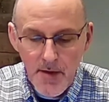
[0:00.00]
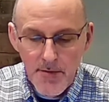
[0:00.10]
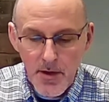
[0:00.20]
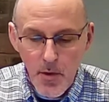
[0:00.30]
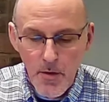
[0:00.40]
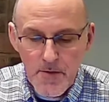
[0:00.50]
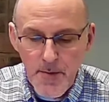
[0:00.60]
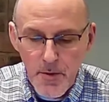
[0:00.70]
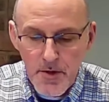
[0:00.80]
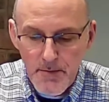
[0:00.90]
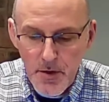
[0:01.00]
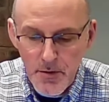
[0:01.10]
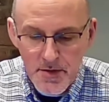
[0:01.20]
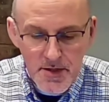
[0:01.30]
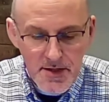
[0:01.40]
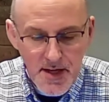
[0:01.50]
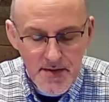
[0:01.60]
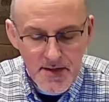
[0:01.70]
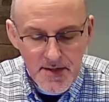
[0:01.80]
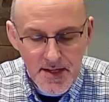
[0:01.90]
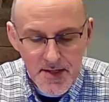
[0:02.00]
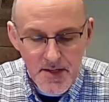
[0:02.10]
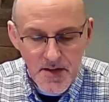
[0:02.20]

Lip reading: The Lord spoke to Moses in the tent